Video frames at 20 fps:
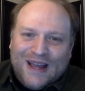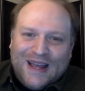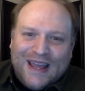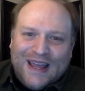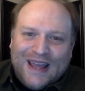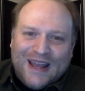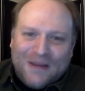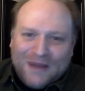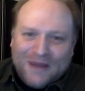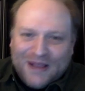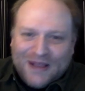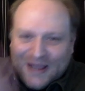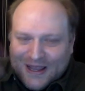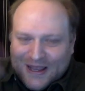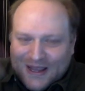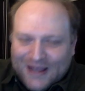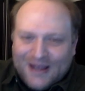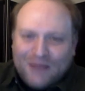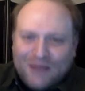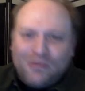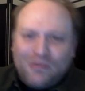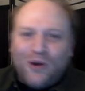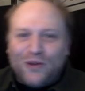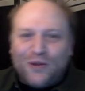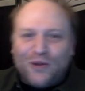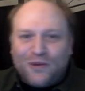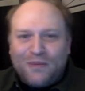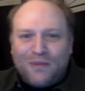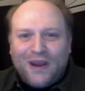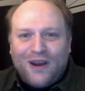animate like a
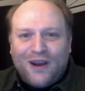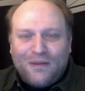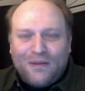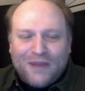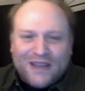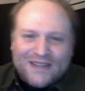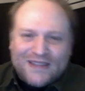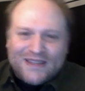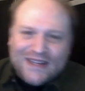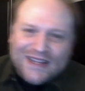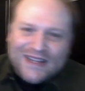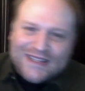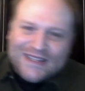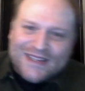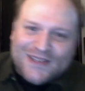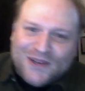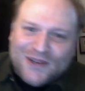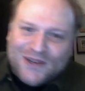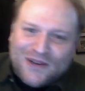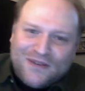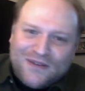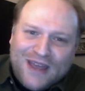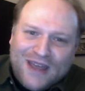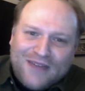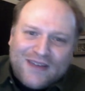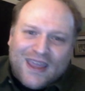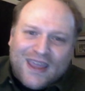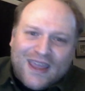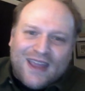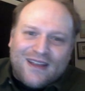polar bear because he needs to sort of
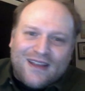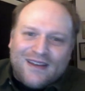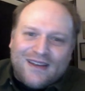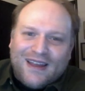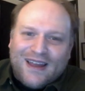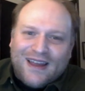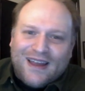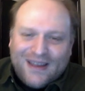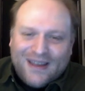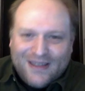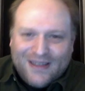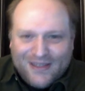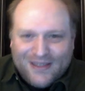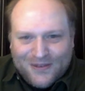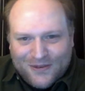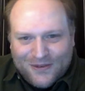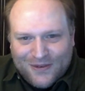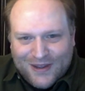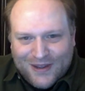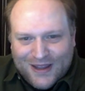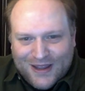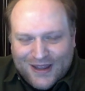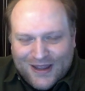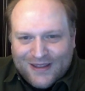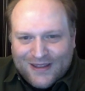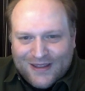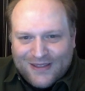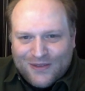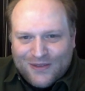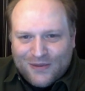navigate through
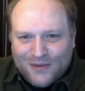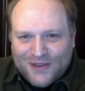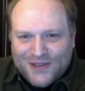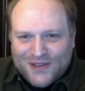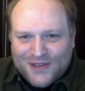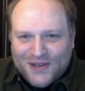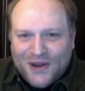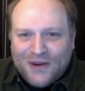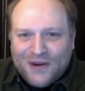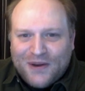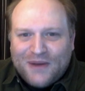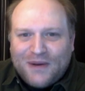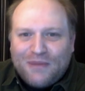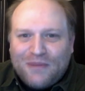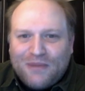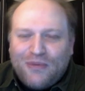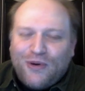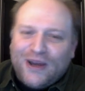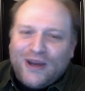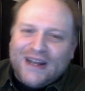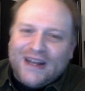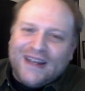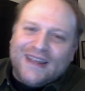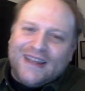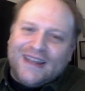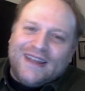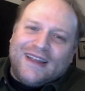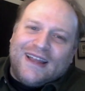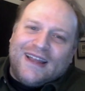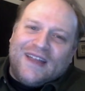the snow at one point,
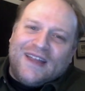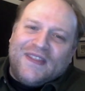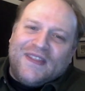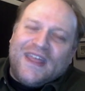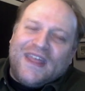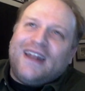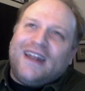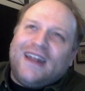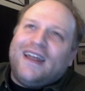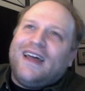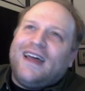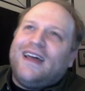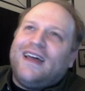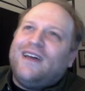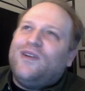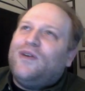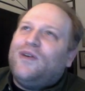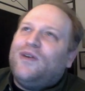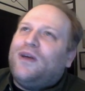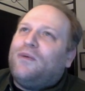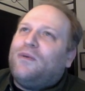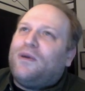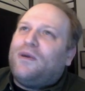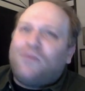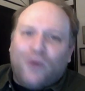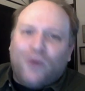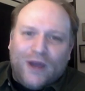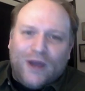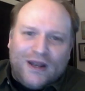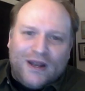and then at one
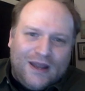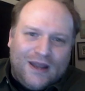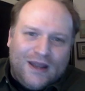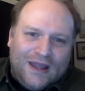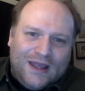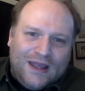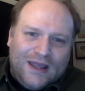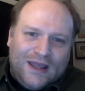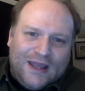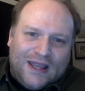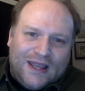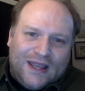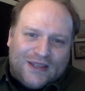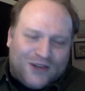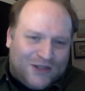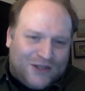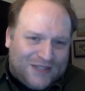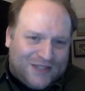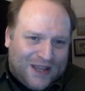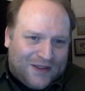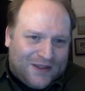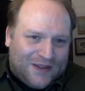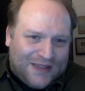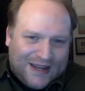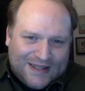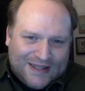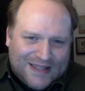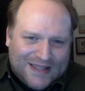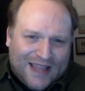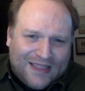point it turns out that
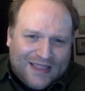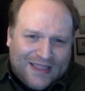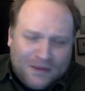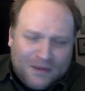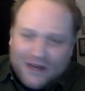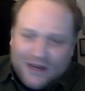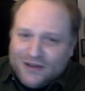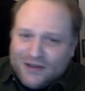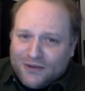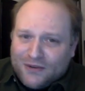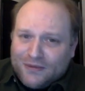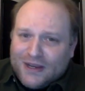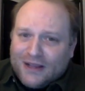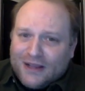he's not limited to real